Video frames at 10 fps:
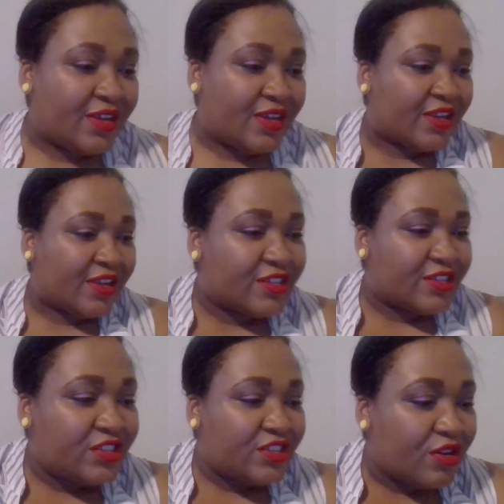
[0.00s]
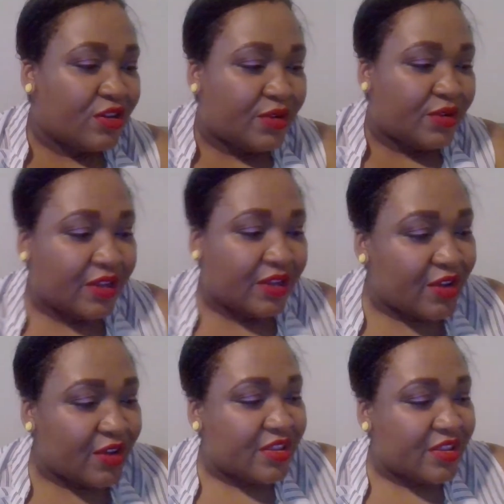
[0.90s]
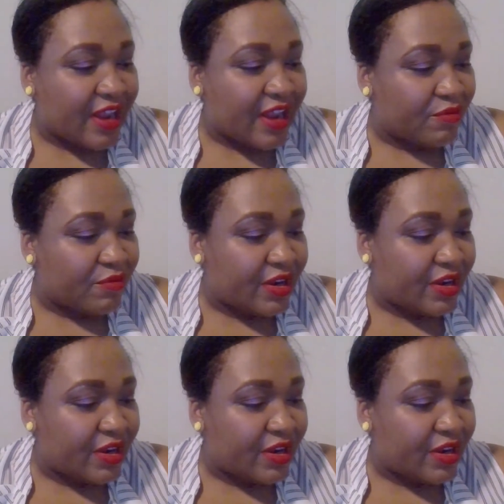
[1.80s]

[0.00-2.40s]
So the only thing that I'm really